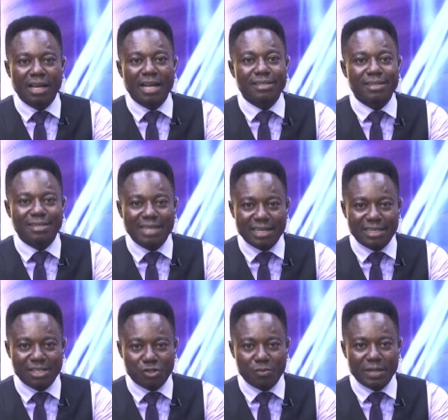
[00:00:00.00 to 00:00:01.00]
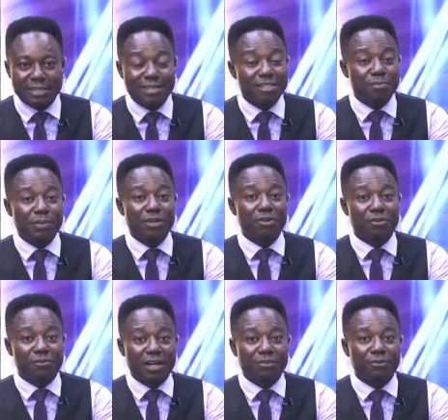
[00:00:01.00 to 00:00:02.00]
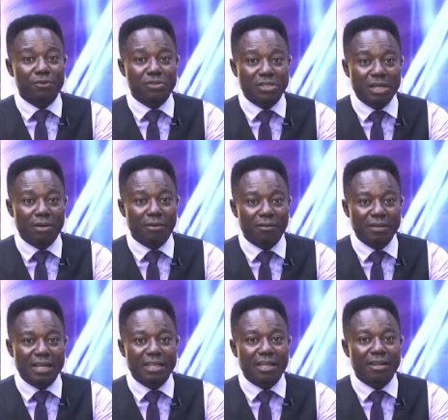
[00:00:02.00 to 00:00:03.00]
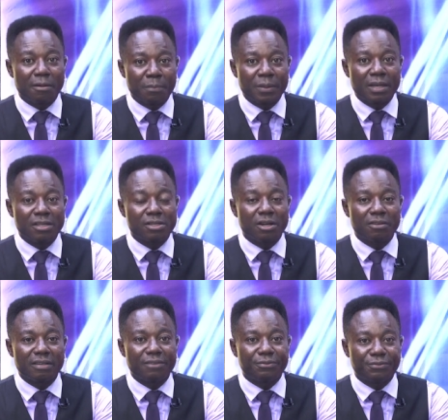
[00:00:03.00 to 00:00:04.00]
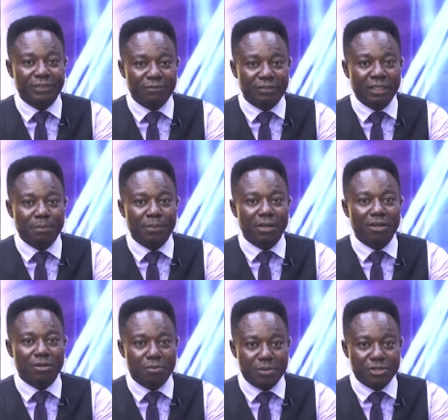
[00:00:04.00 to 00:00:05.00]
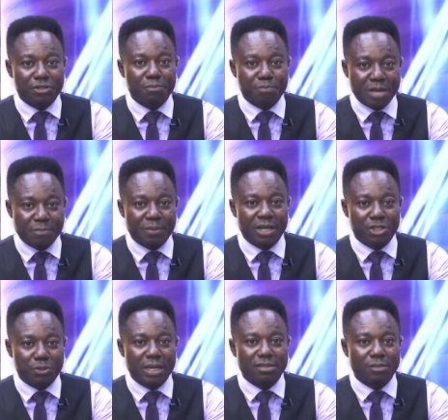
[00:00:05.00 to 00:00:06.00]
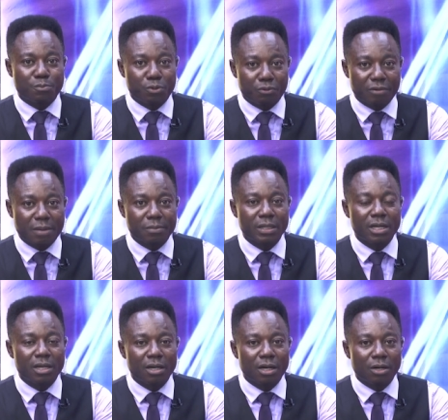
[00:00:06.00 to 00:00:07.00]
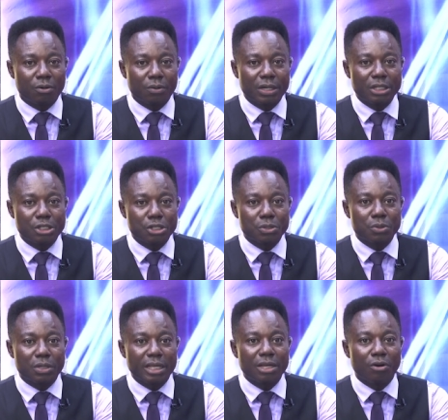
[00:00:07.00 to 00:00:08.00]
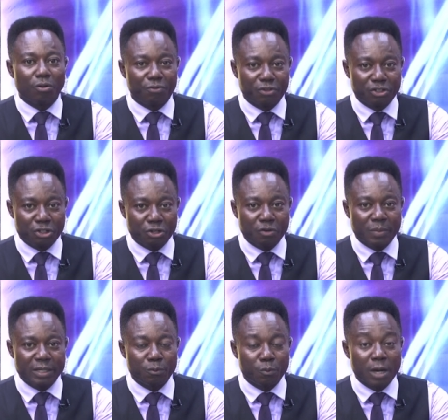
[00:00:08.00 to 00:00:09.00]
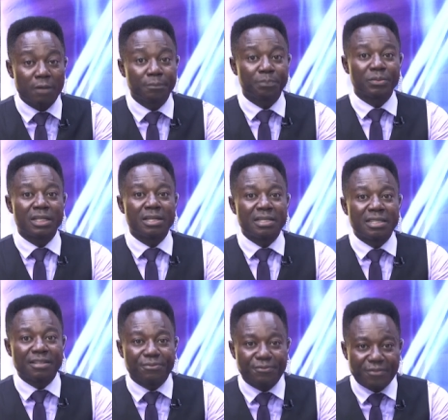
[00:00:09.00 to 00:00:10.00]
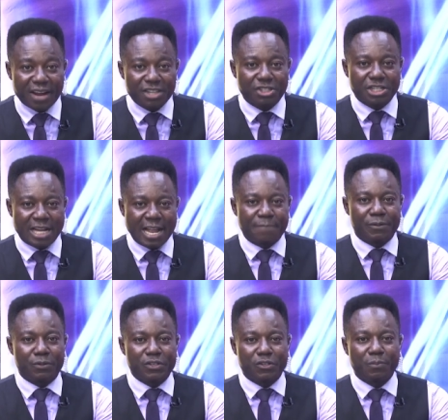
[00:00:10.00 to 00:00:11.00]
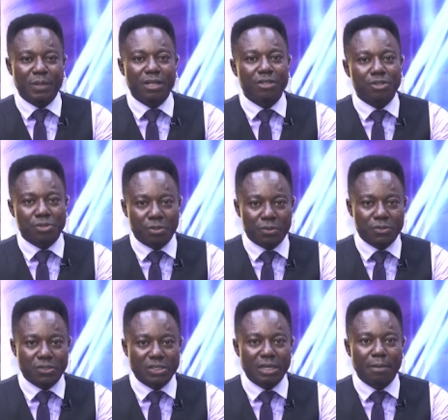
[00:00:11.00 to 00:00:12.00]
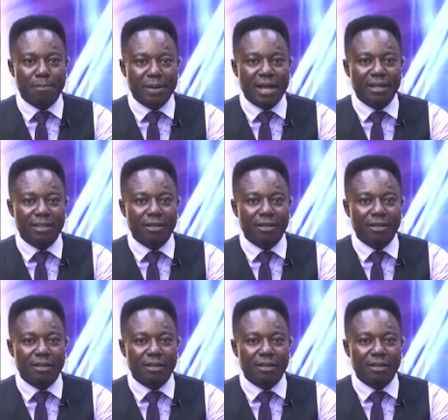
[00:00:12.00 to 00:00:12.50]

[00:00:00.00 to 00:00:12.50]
as a debt instrument is being offered for sale under the company's 150 billion commercial paper issuance program, according to the offer document. Well, the fresh capital is being sourced by the